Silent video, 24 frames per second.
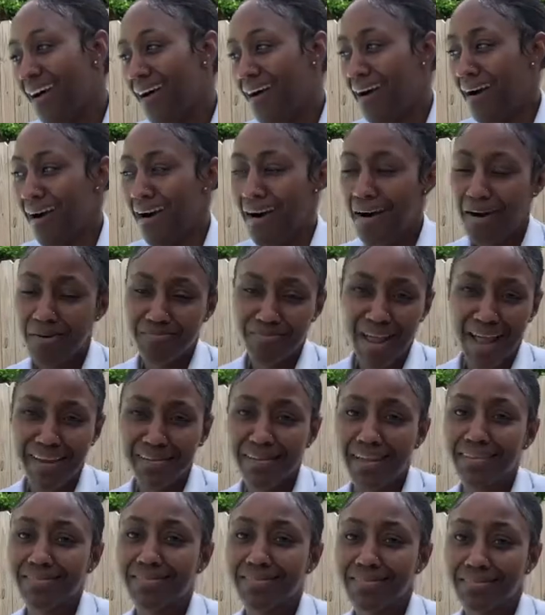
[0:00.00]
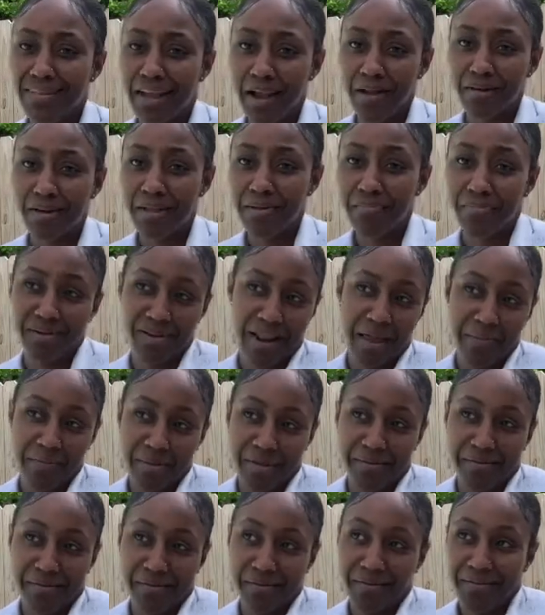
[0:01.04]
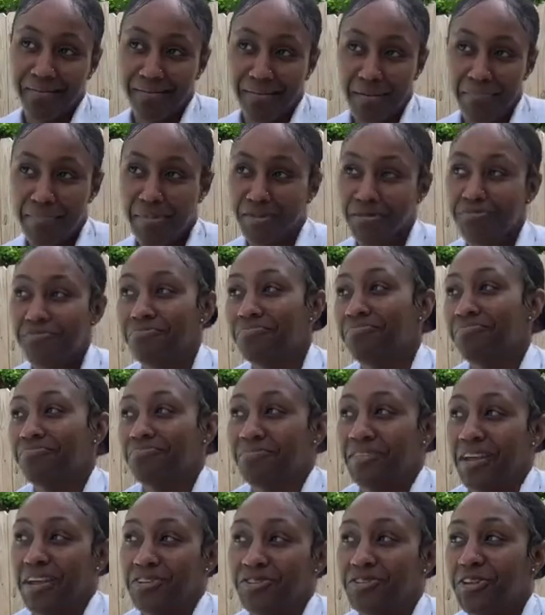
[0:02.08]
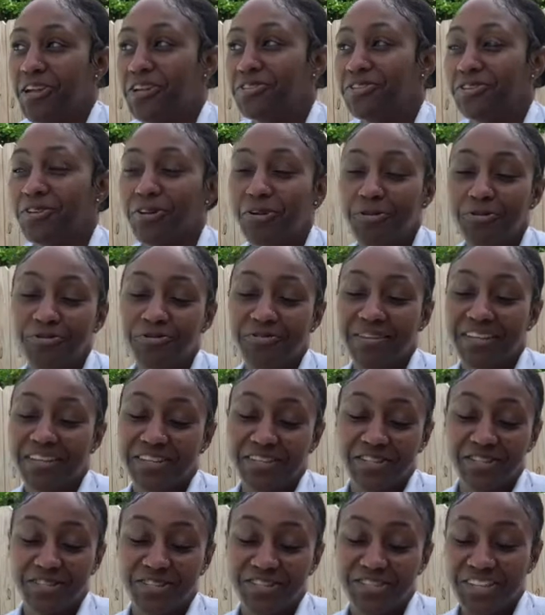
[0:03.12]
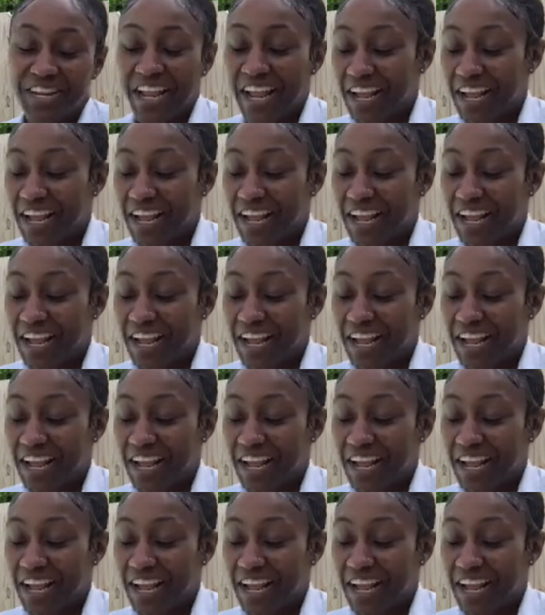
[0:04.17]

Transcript: Not necessarily, but I mean, yeah, I mean, you can't change your clothes at the gym.